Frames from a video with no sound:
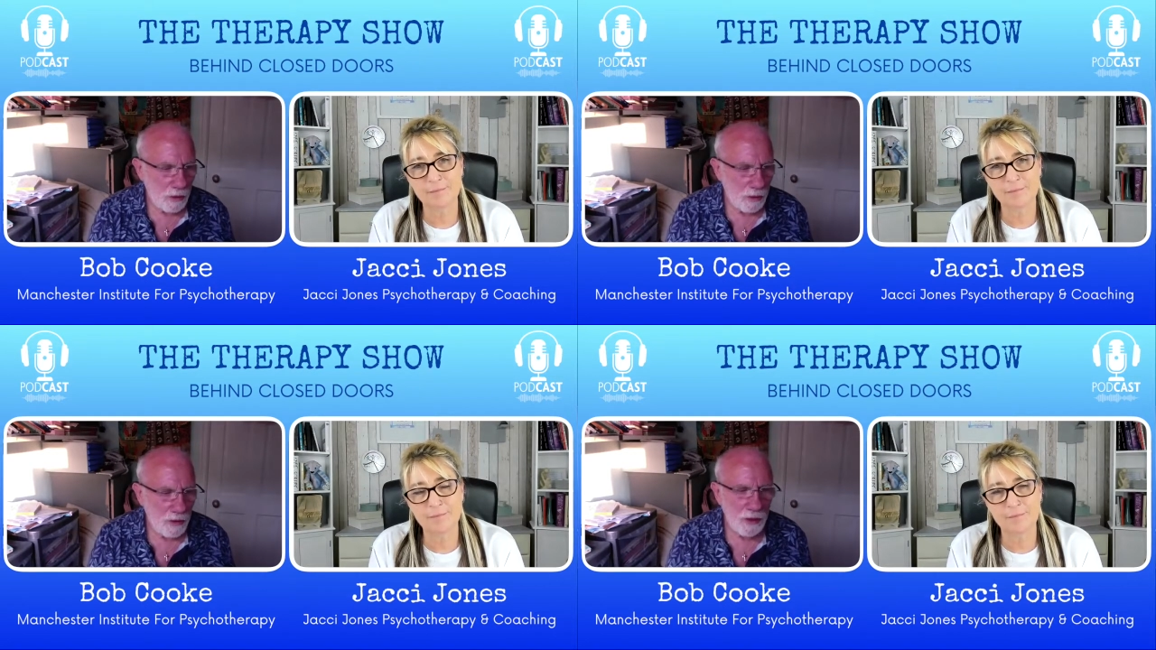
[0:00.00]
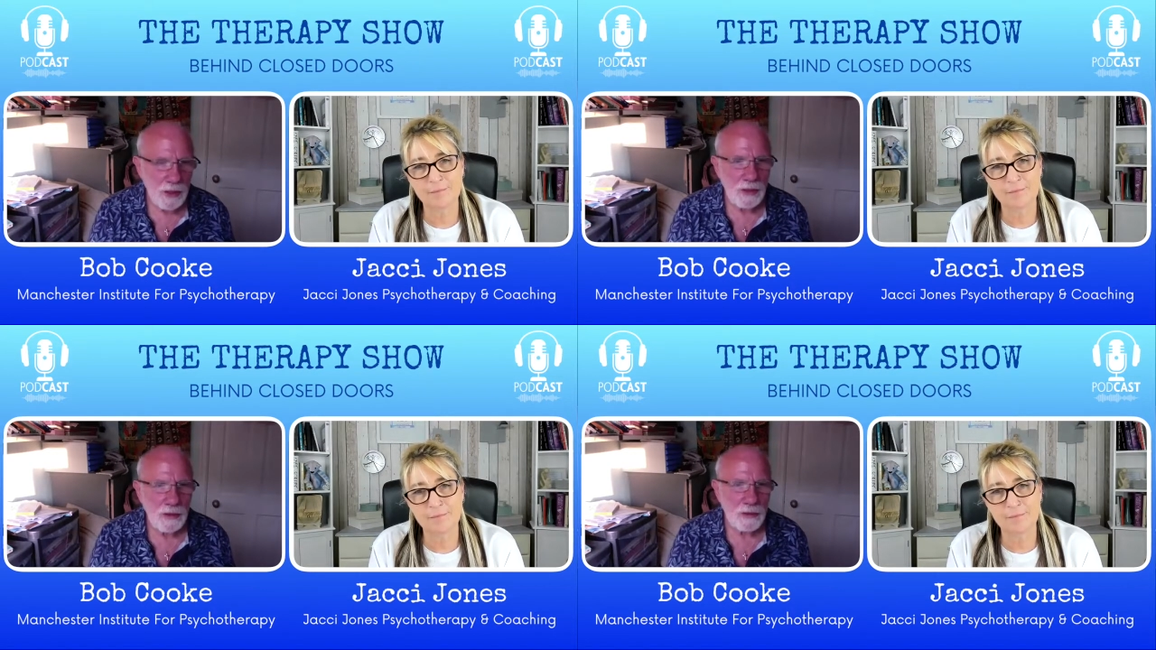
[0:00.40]
Speaker 1: at
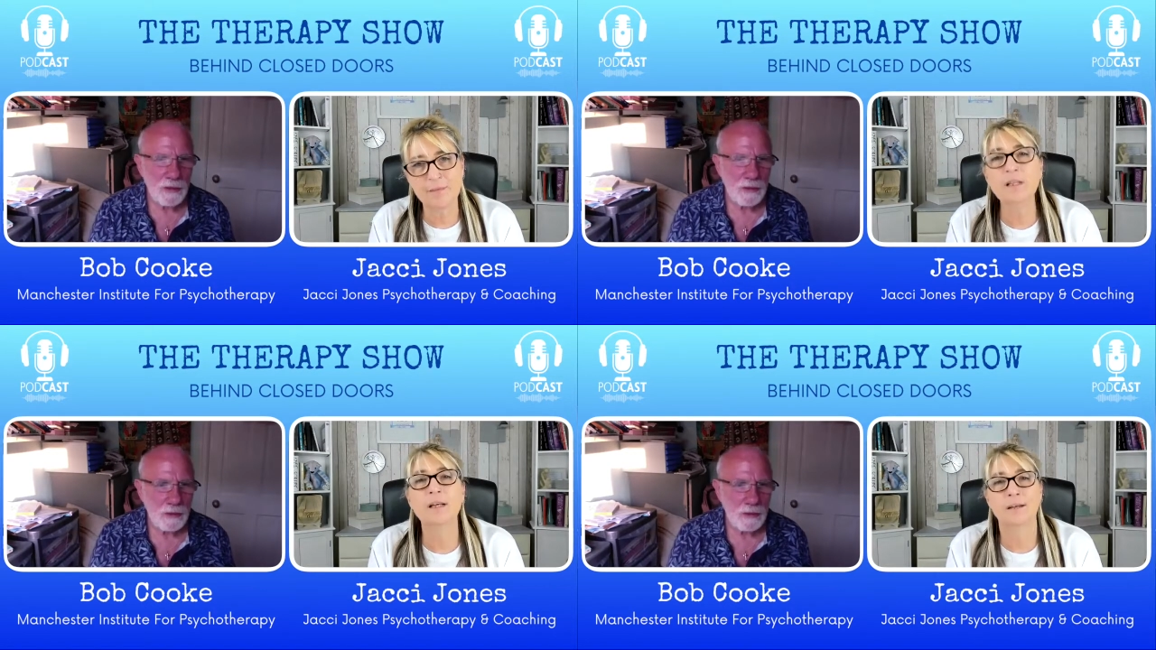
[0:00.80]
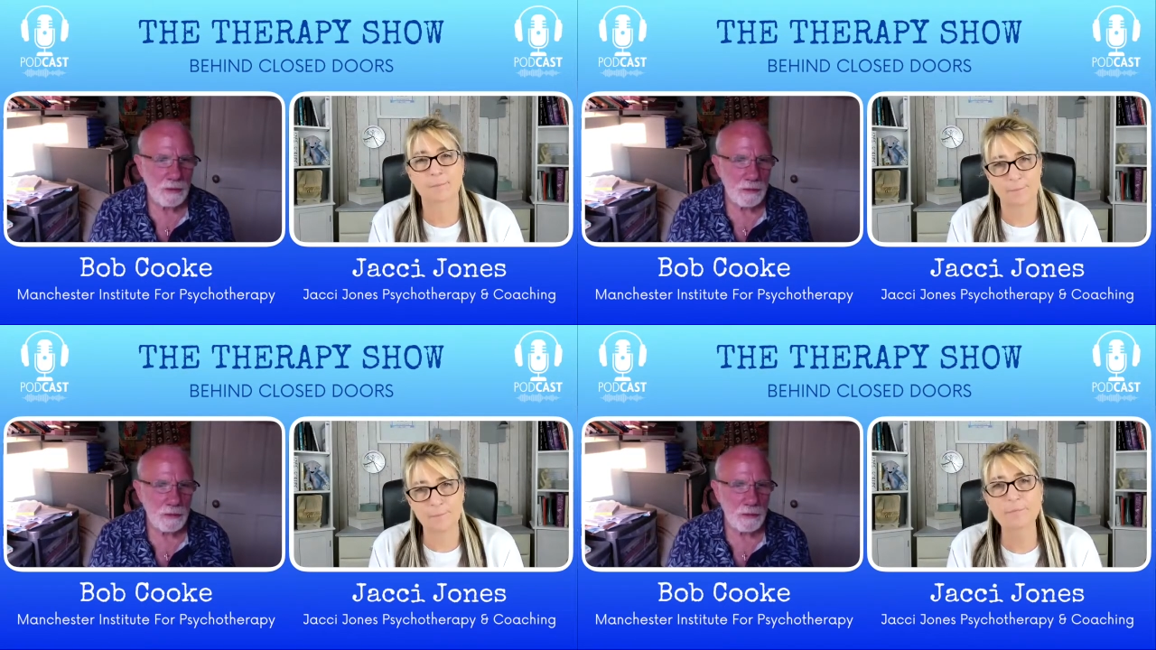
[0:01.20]
ease. Yeah.
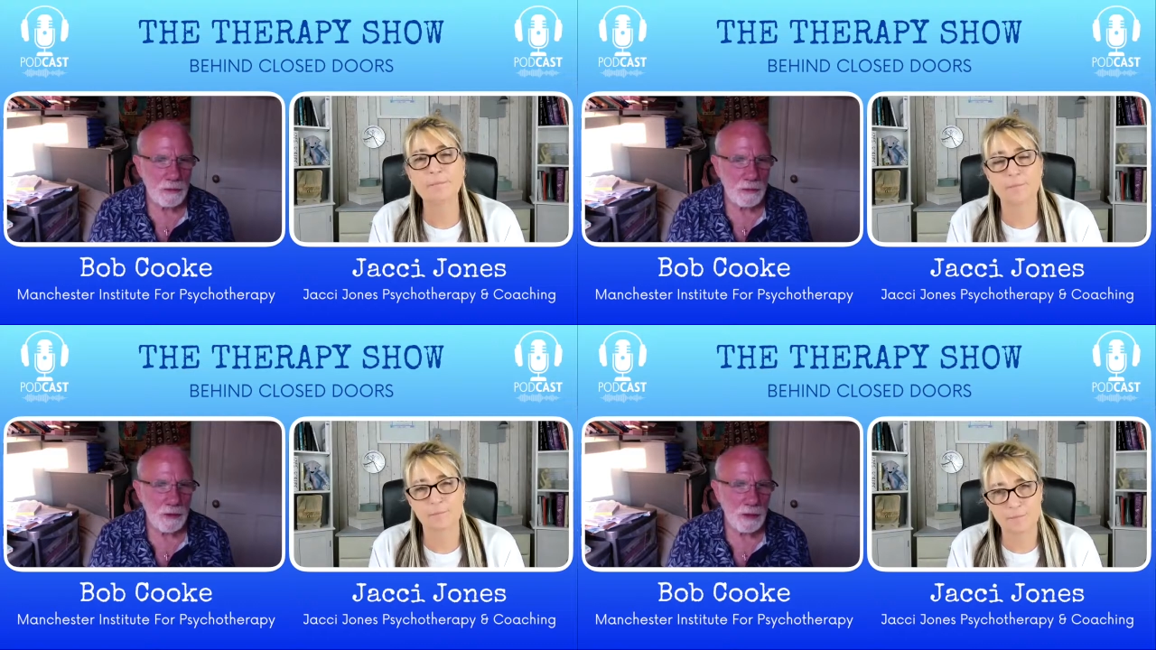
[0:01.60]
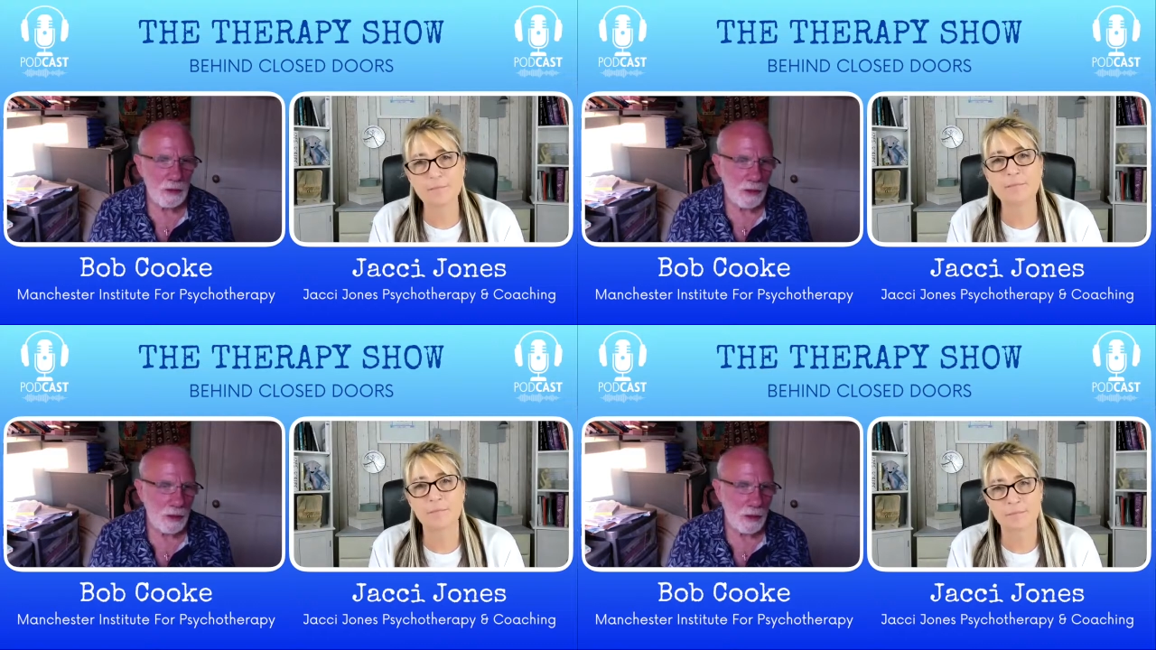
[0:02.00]

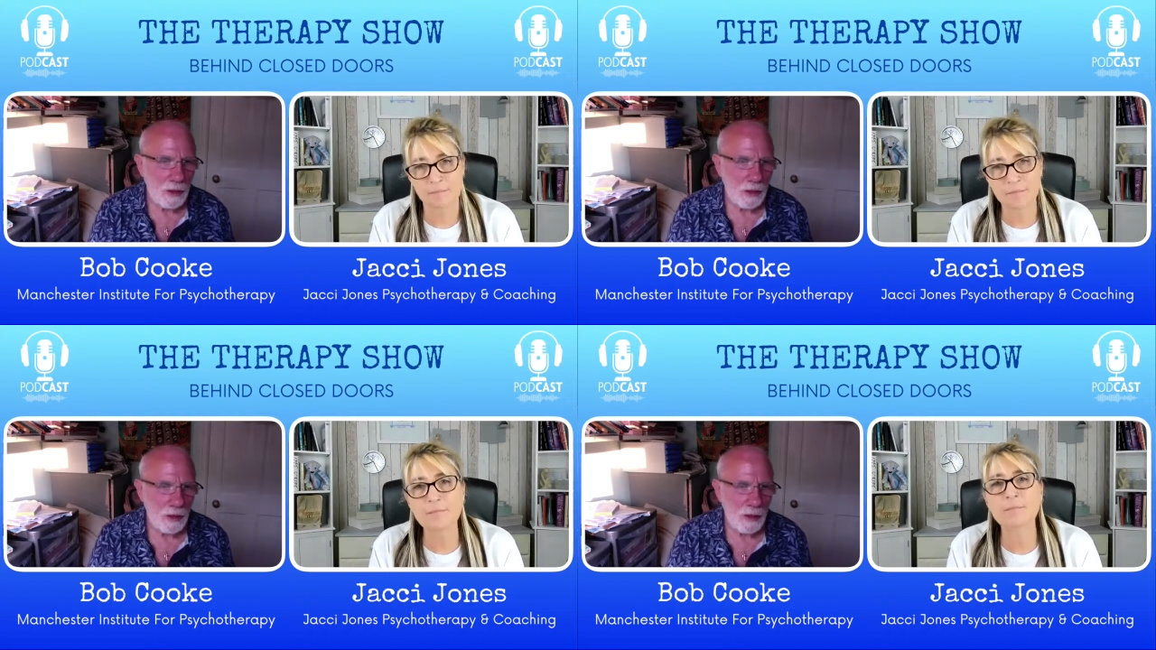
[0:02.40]
In a